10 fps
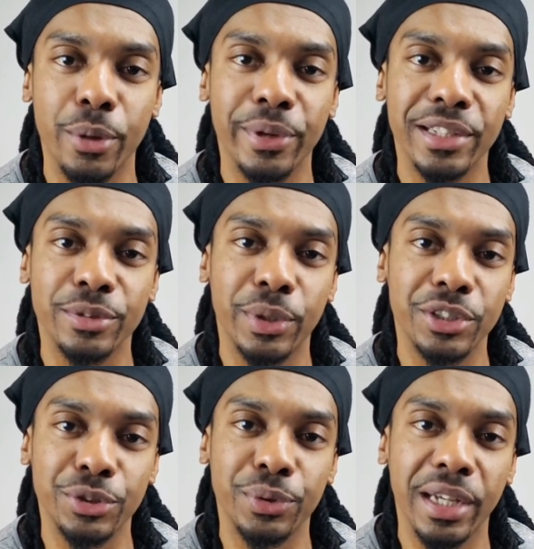as much
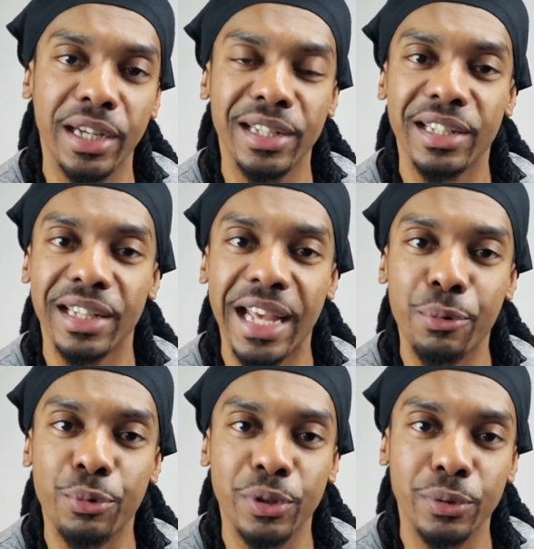as you can, and that
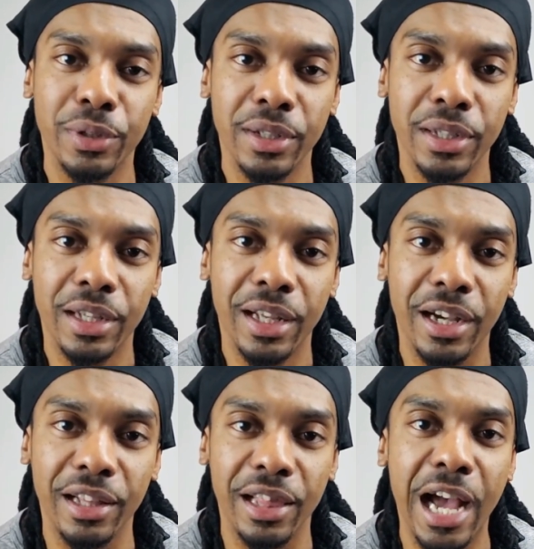will
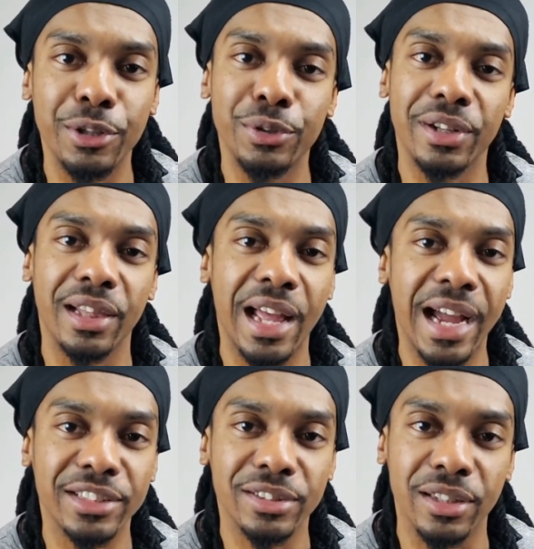allow you to
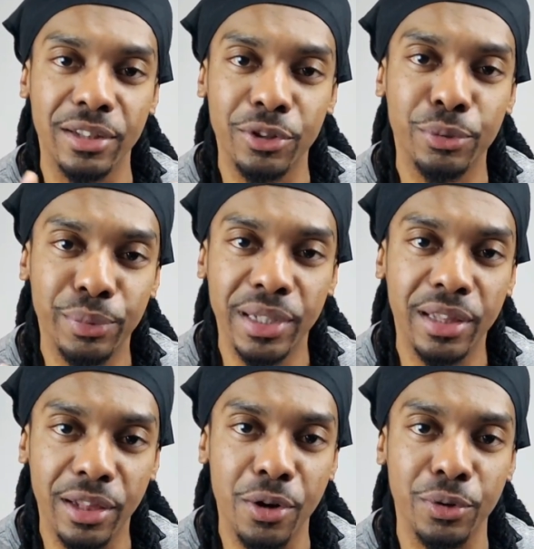last a little bit
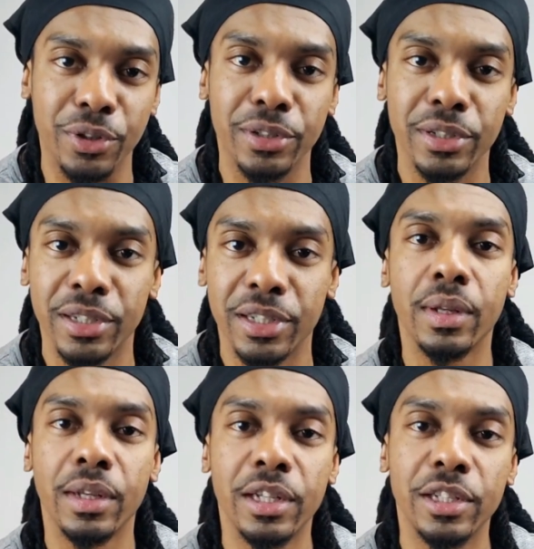longer.
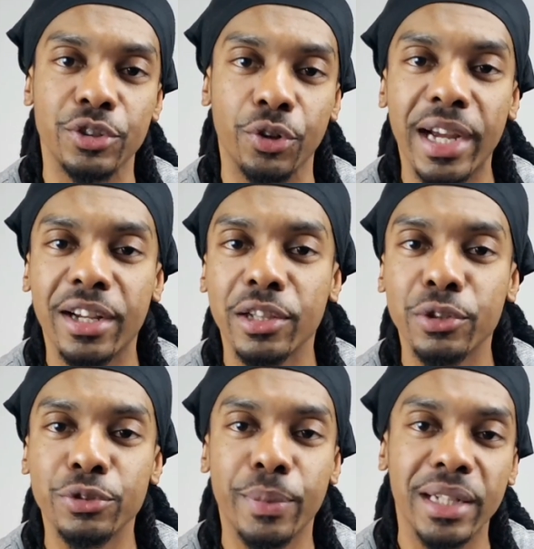So that
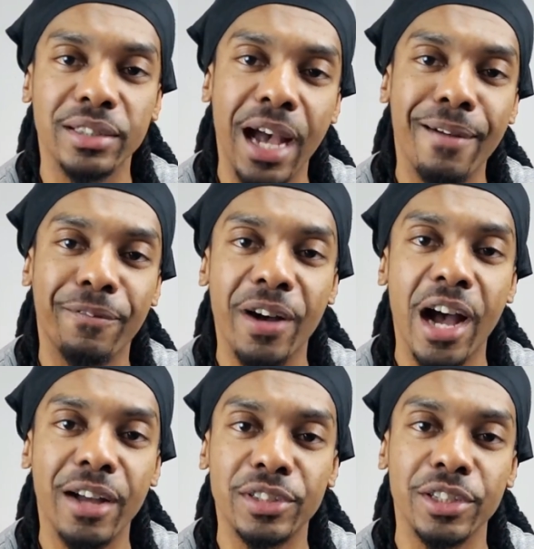concludes my top
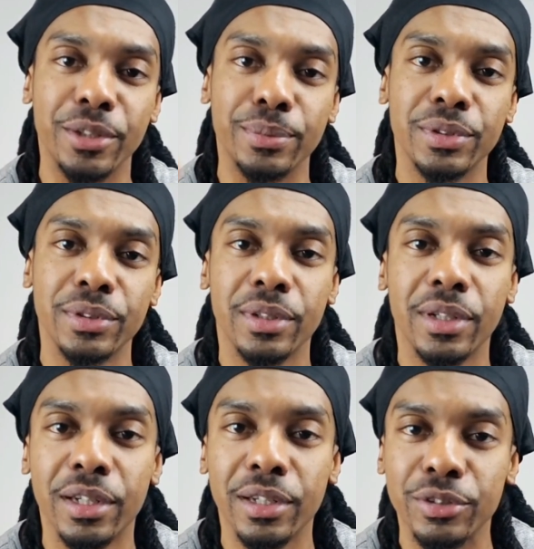5 tips
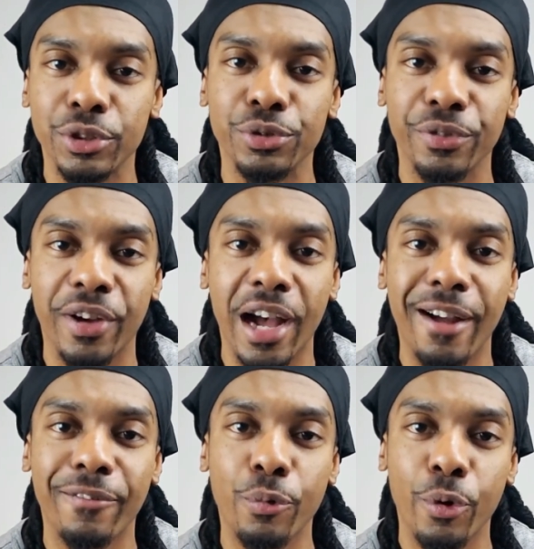to
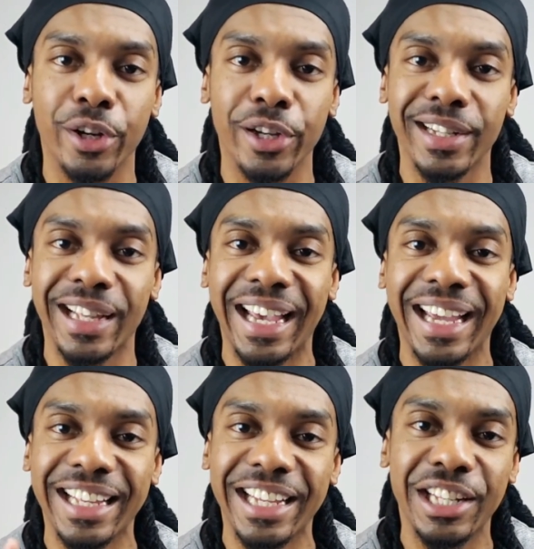survive working
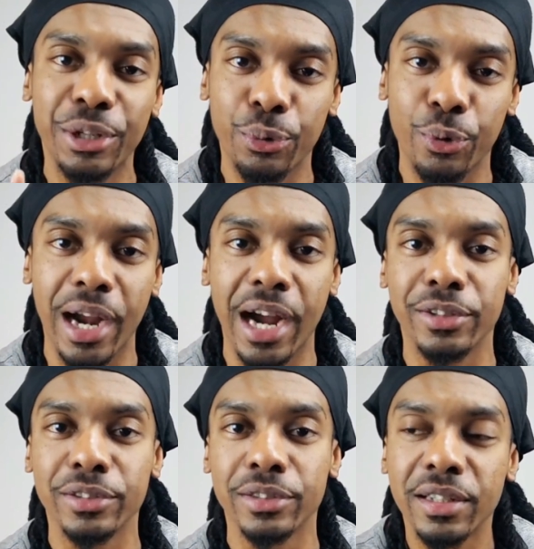at any
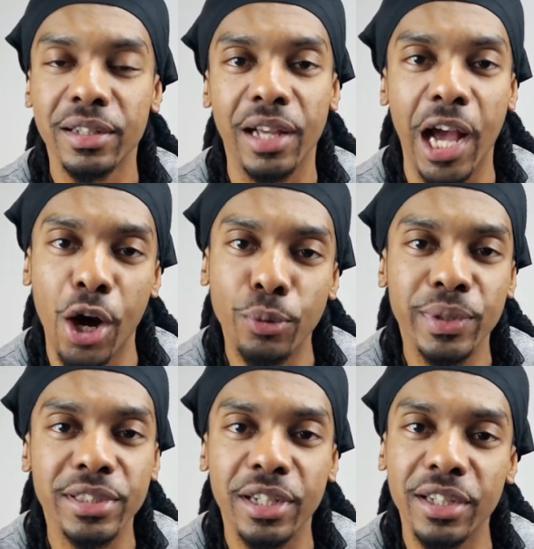warehouse. I hope
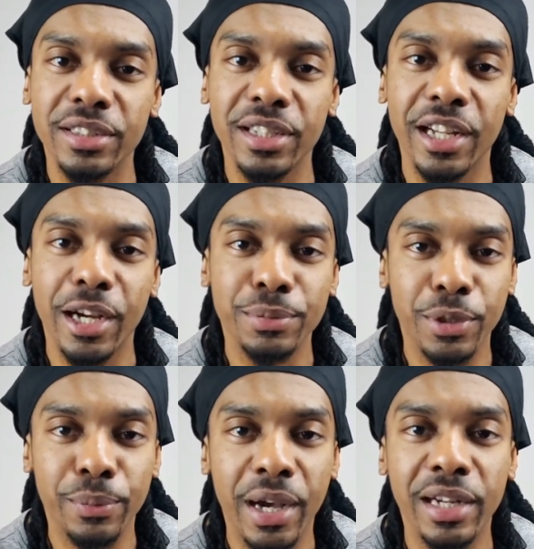this content helped
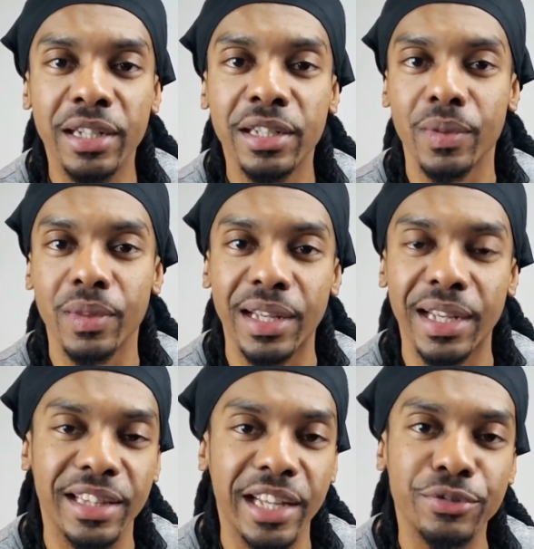somebody,
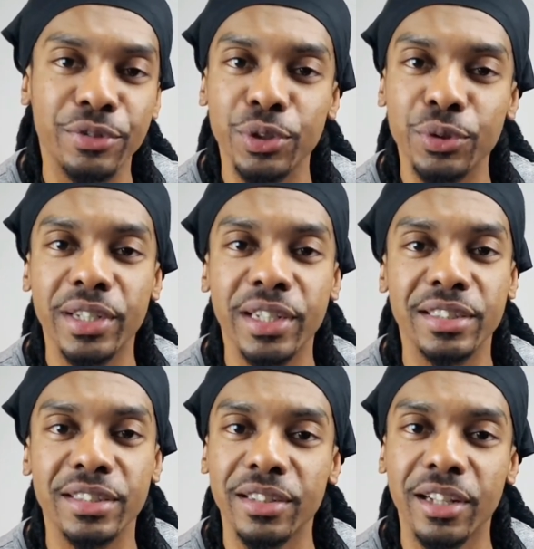and thanks for tuning in
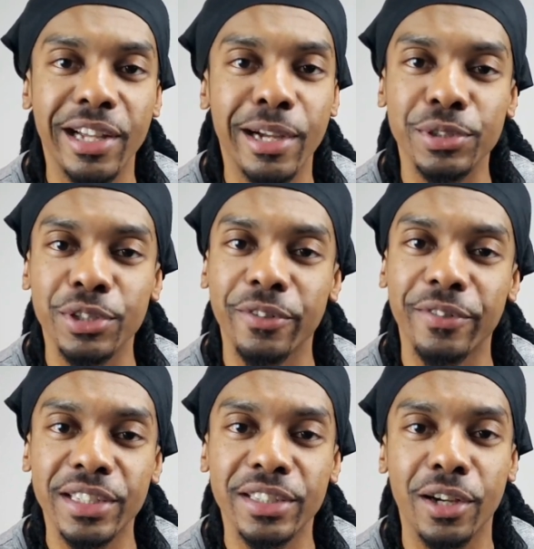to another episode of
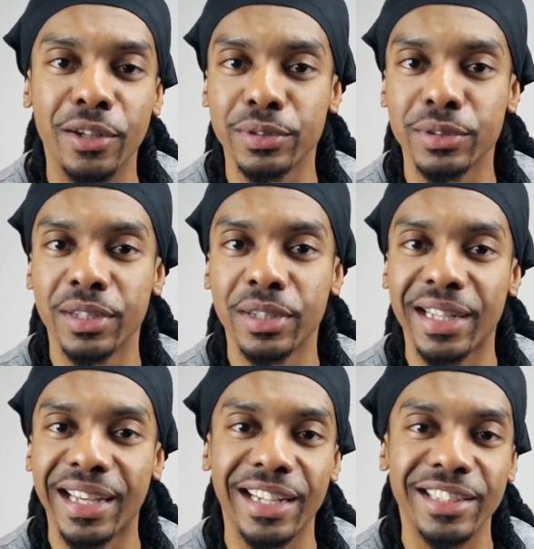He Talks.
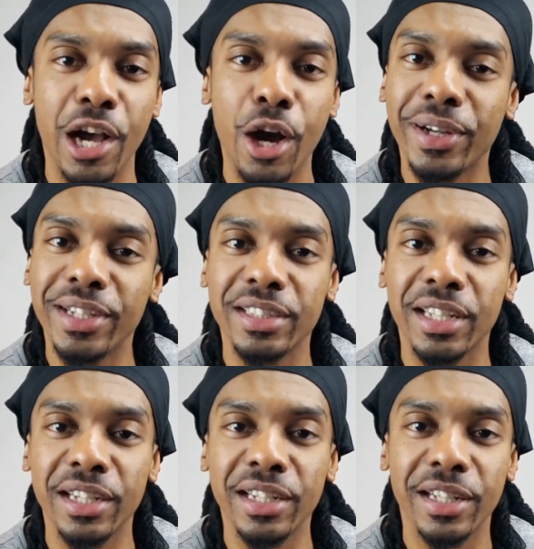And as I always
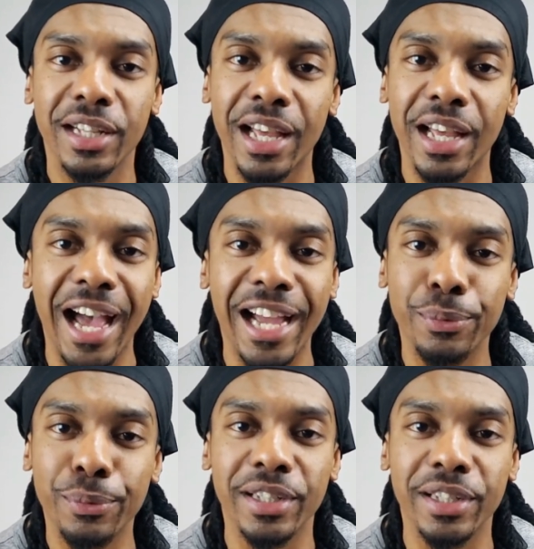say, I
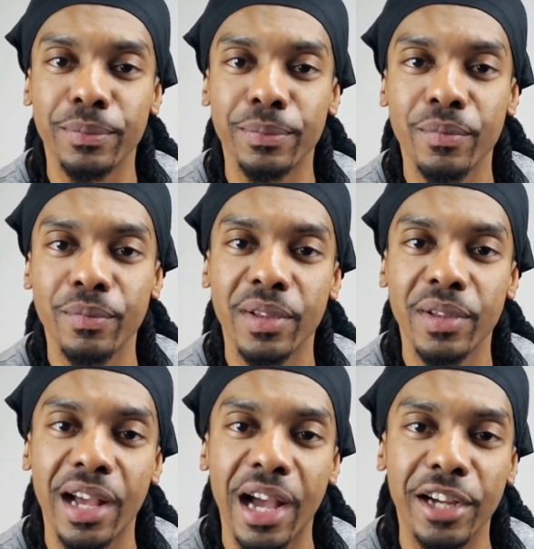am he,
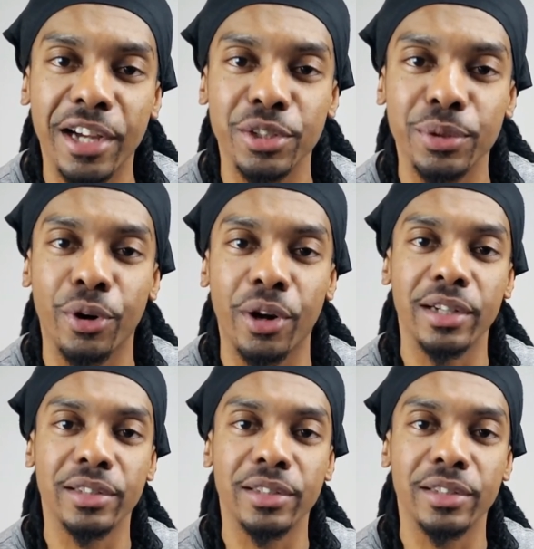Heinz Enterprise.